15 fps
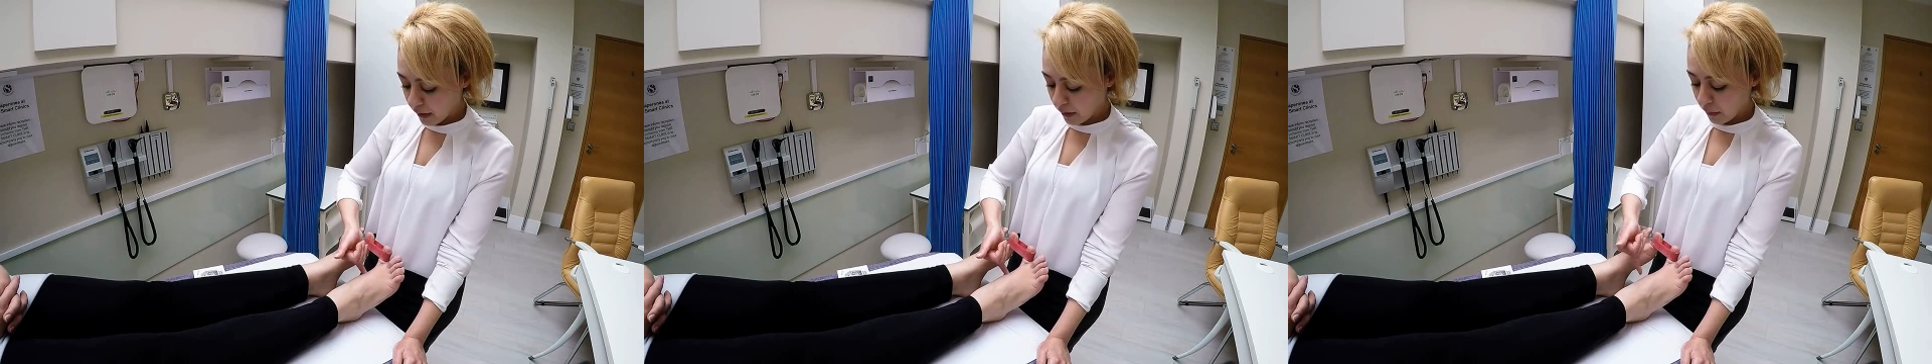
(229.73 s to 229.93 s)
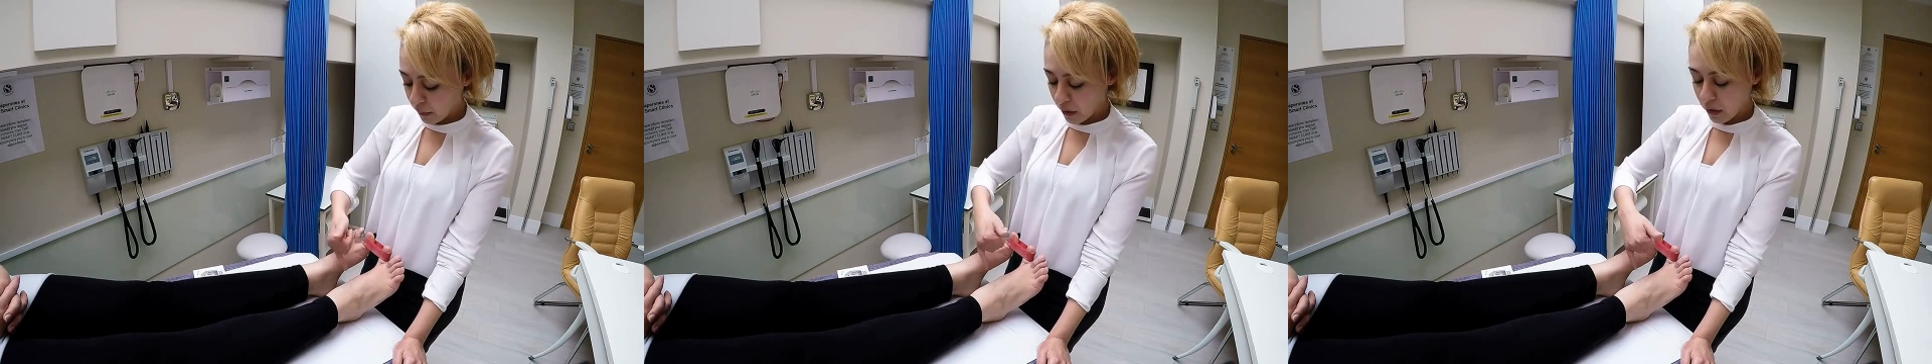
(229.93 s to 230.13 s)

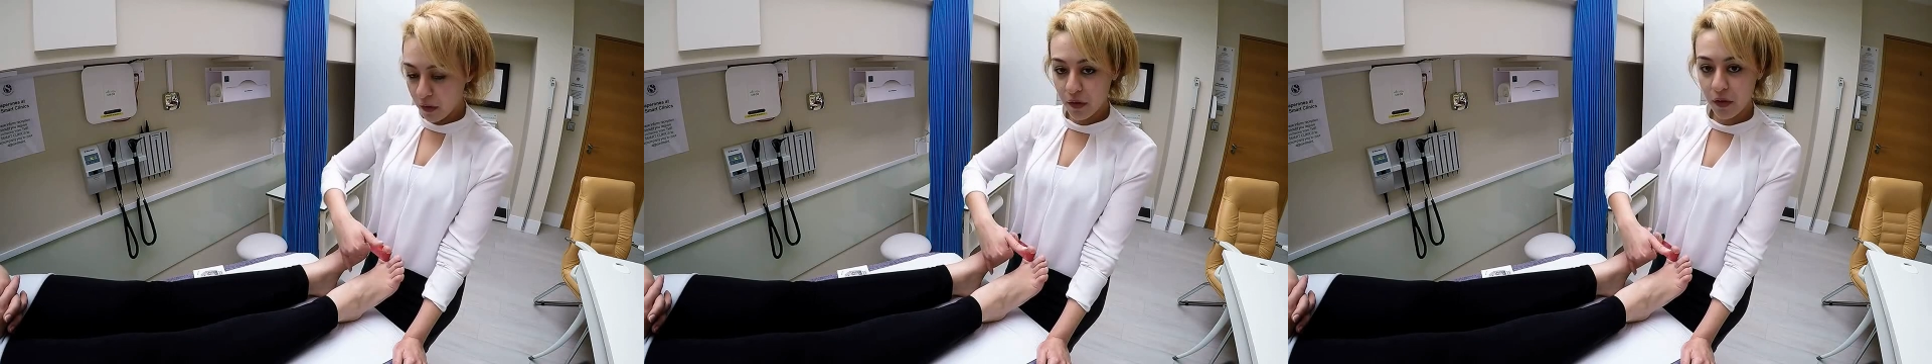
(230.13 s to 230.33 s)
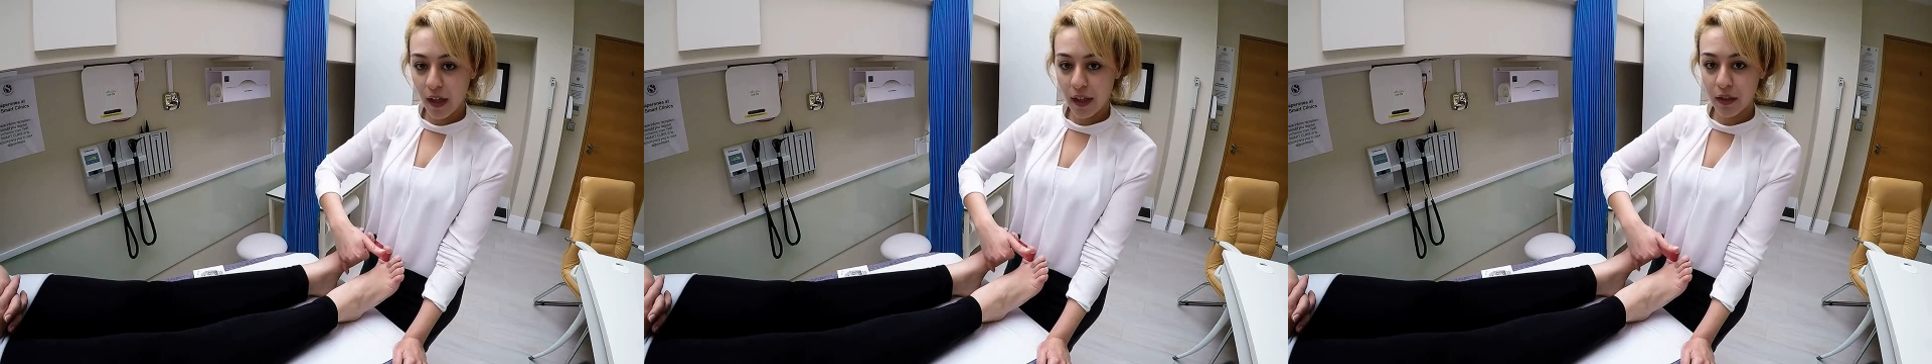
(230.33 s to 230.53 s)
some
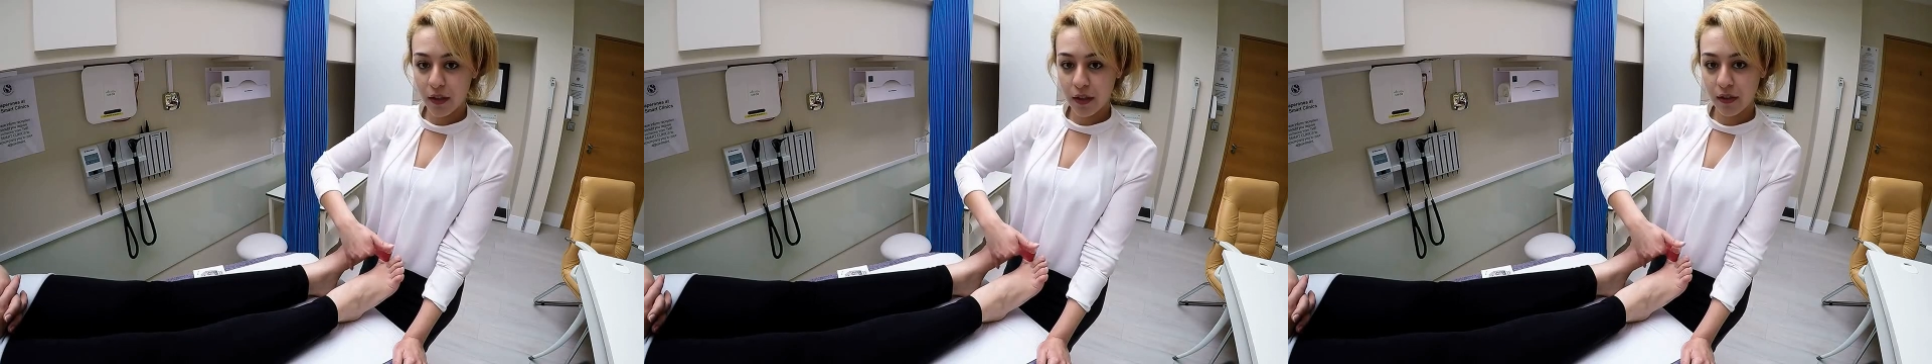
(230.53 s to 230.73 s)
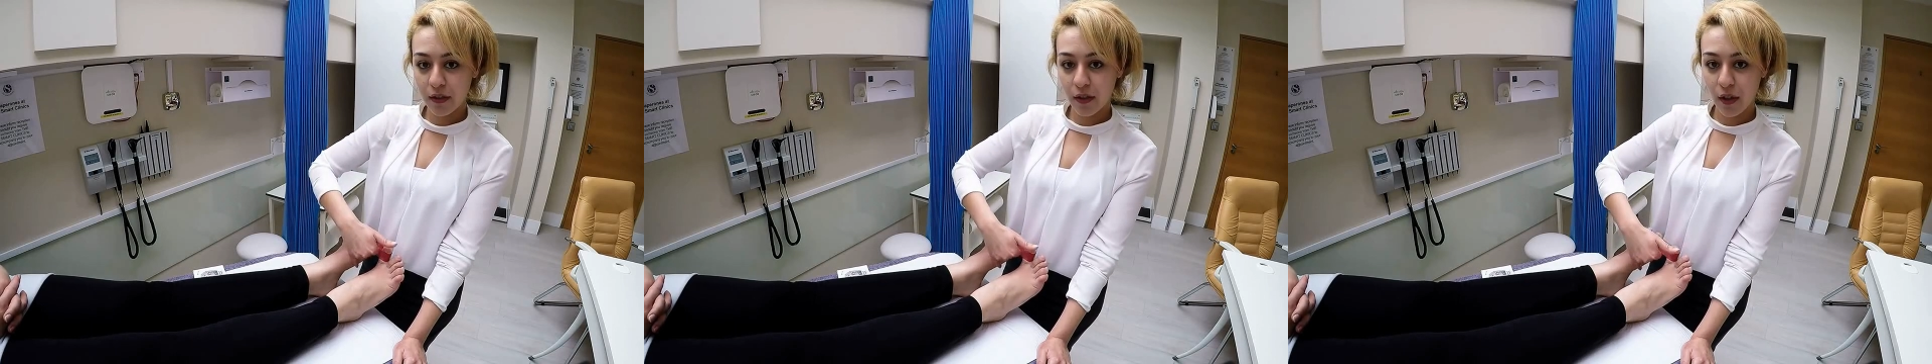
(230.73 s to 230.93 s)

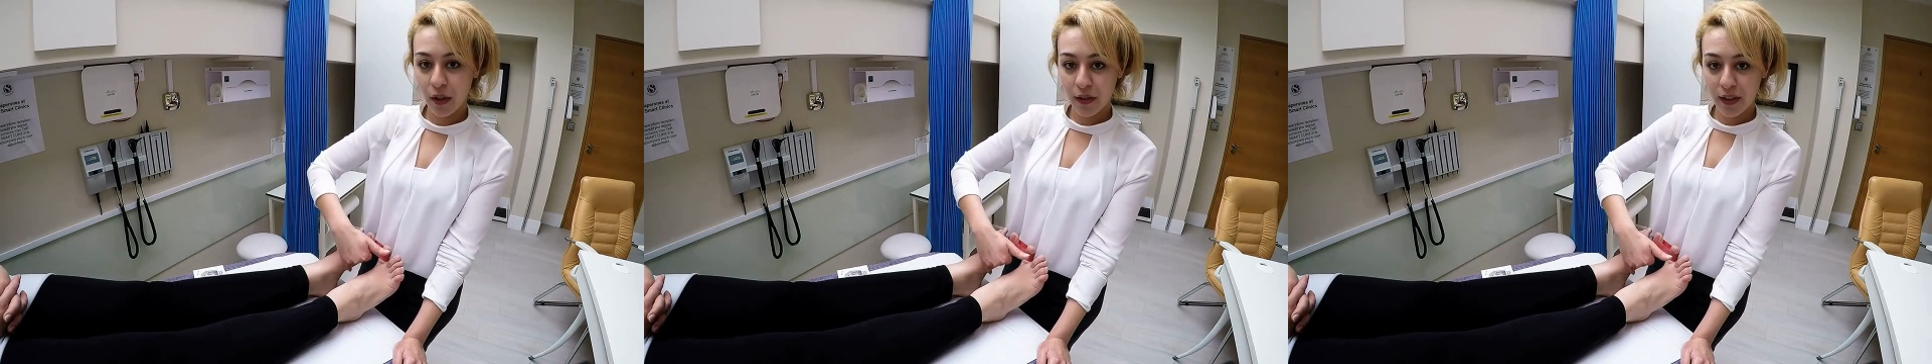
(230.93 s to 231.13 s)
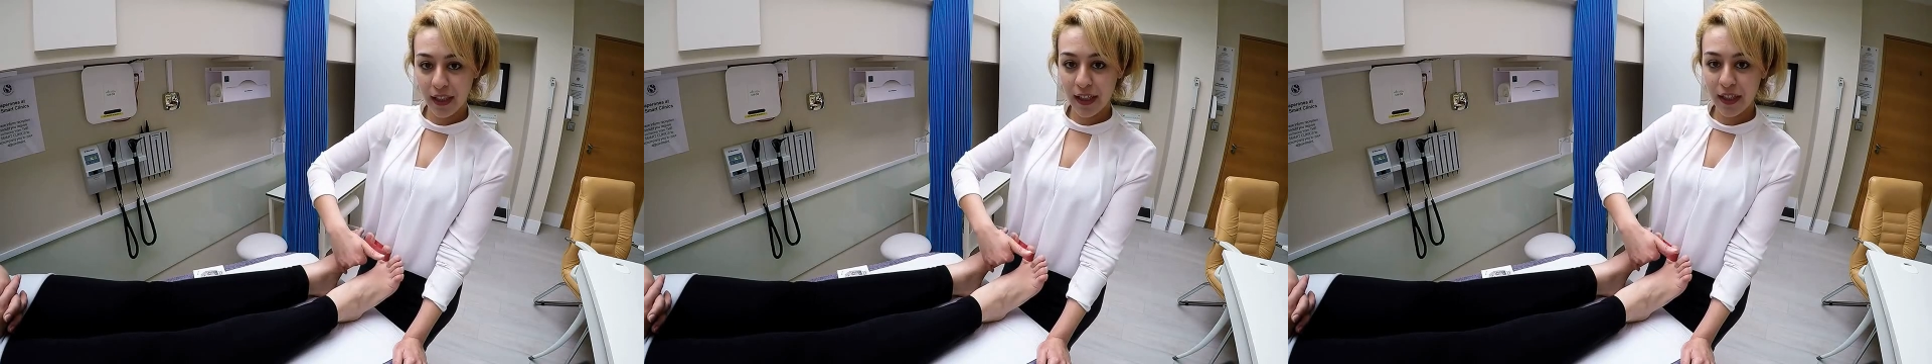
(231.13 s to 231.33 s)
contraction
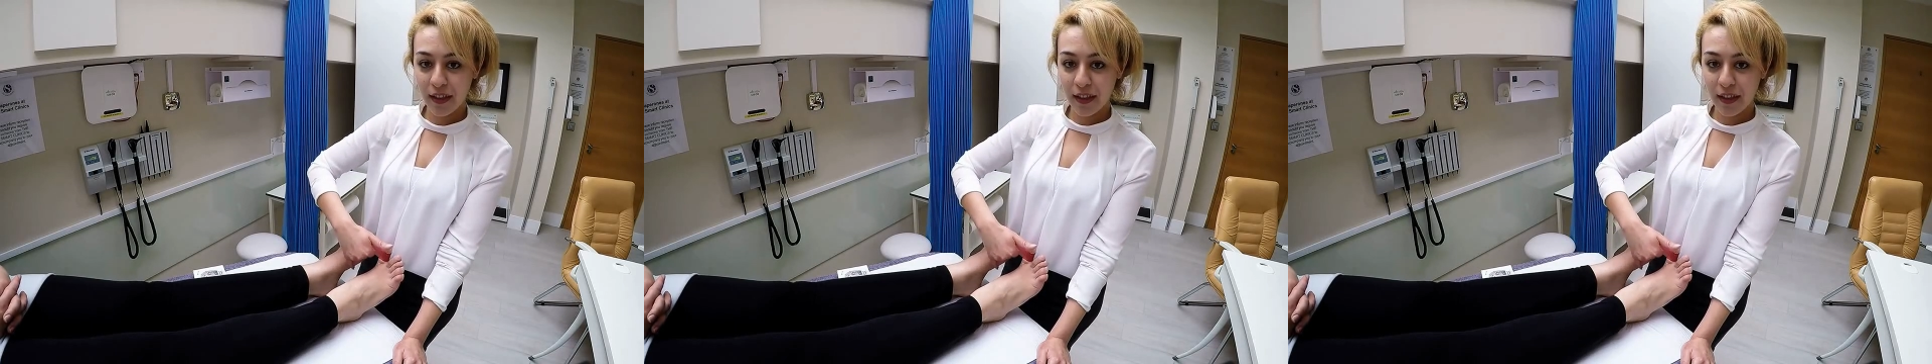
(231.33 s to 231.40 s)
on the